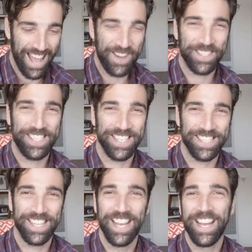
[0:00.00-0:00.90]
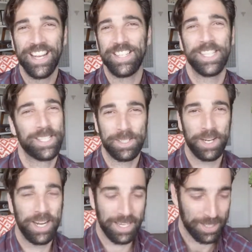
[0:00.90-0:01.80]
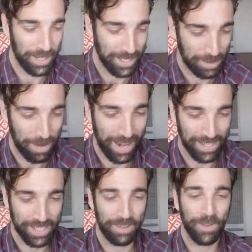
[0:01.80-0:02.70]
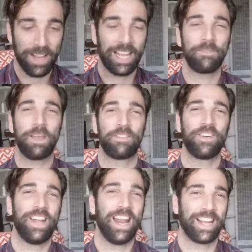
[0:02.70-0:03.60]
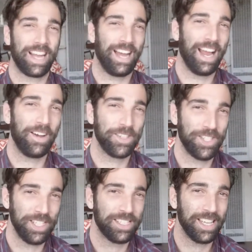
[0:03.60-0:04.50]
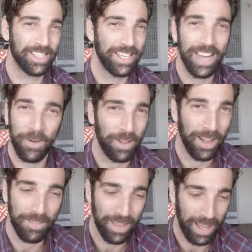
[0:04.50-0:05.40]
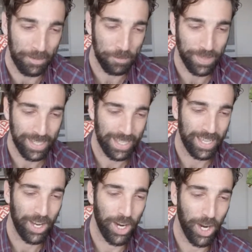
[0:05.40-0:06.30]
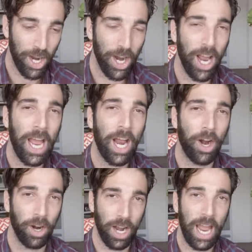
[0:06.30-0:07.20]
would just turn it into Spanish. If you can give me a phonetic on how she says it, I would love that. Errol.